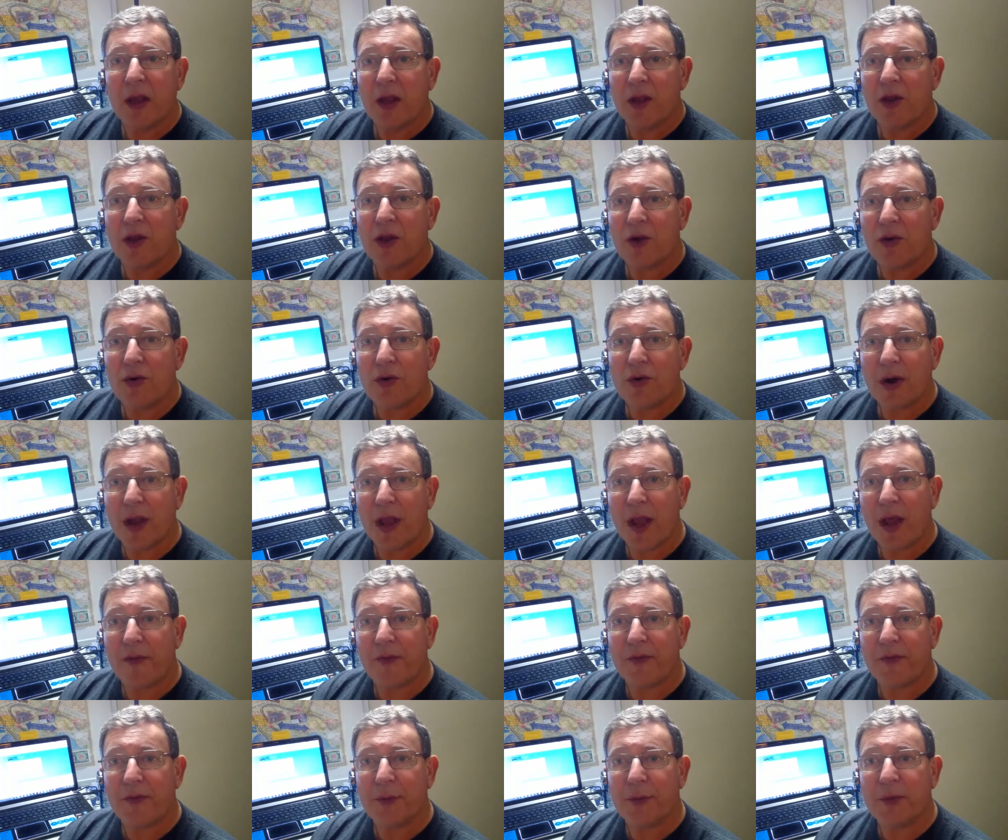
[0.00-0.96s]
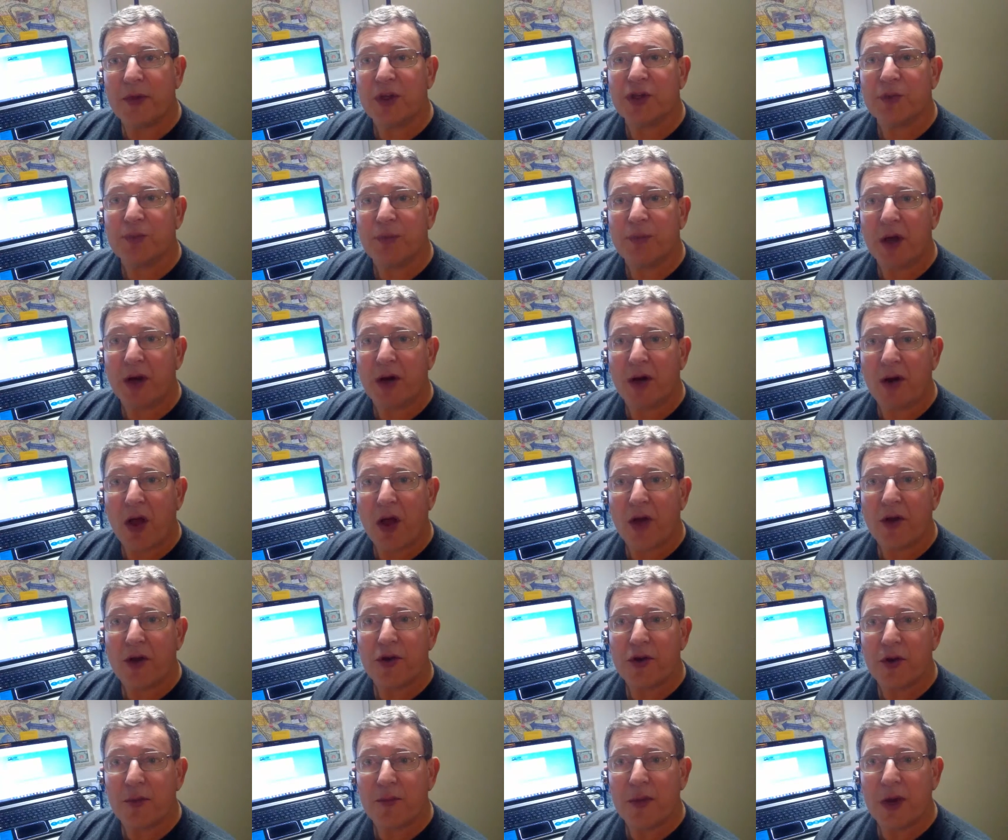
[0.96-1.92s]
You don't have to be spending
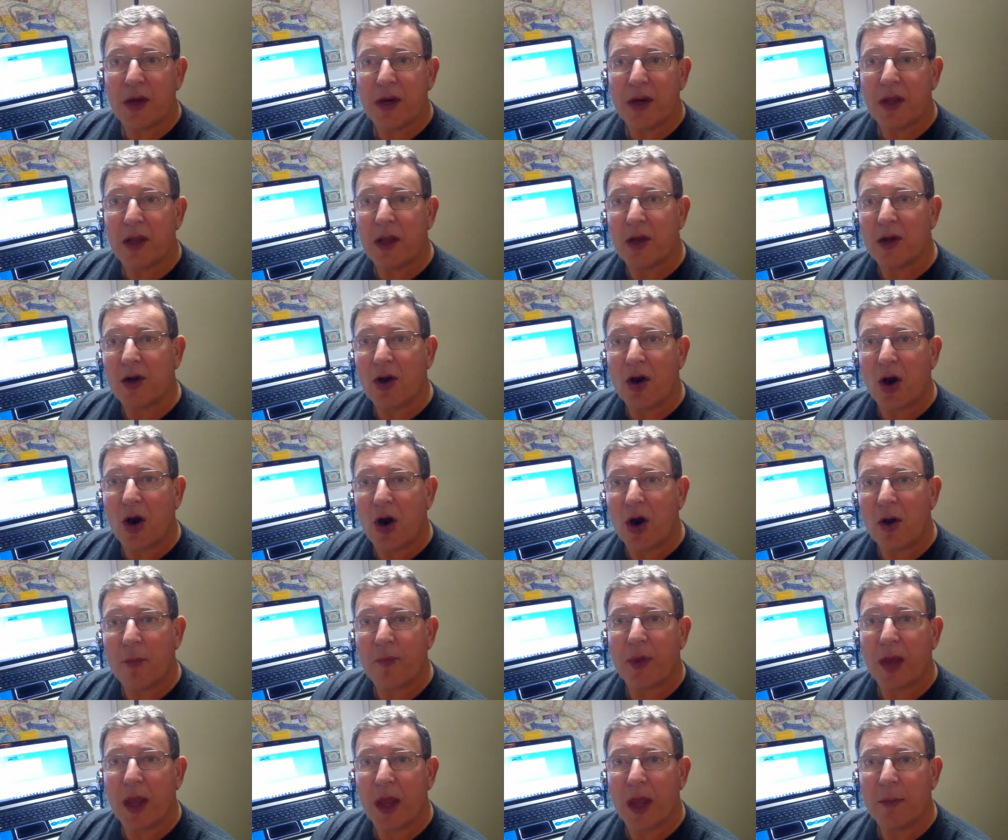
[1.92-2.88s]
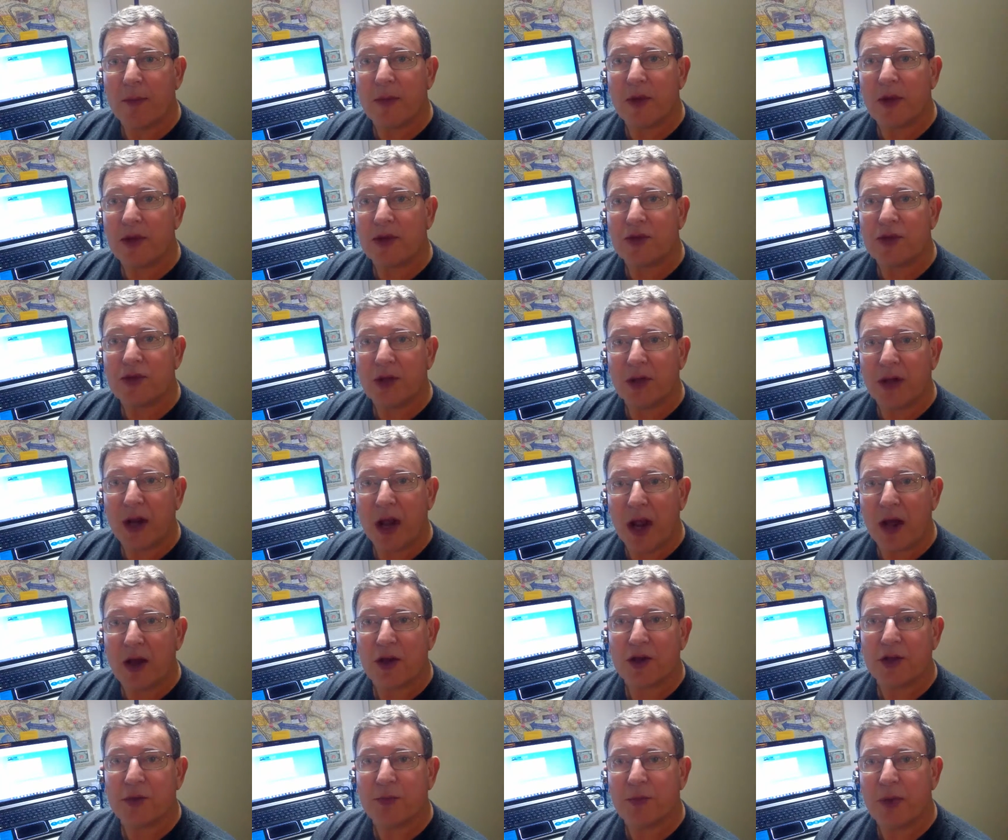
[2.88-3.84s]
all your money on car payments and
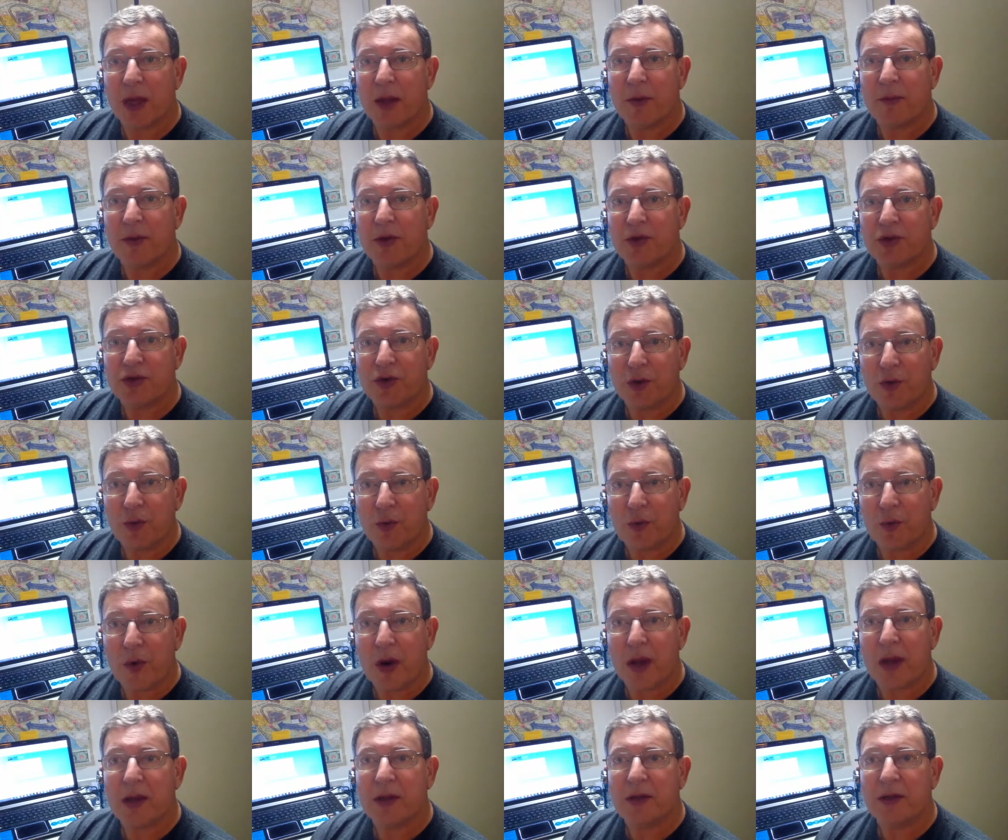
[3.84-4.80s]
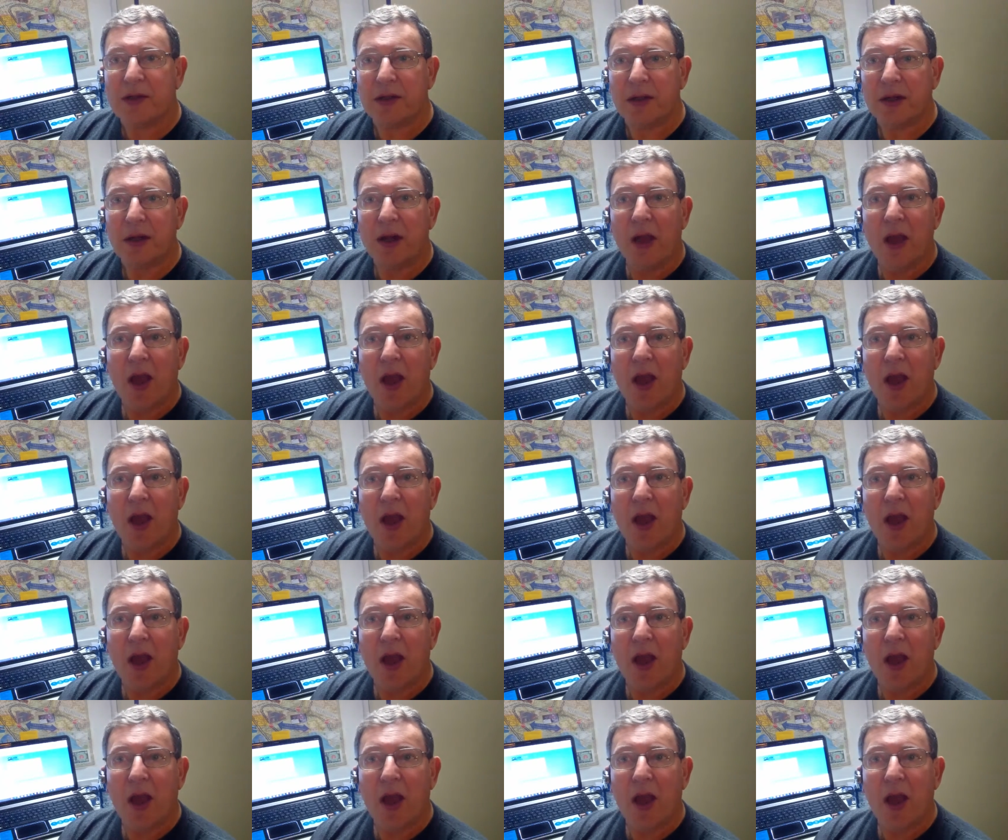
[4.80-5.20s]
house payments or rent and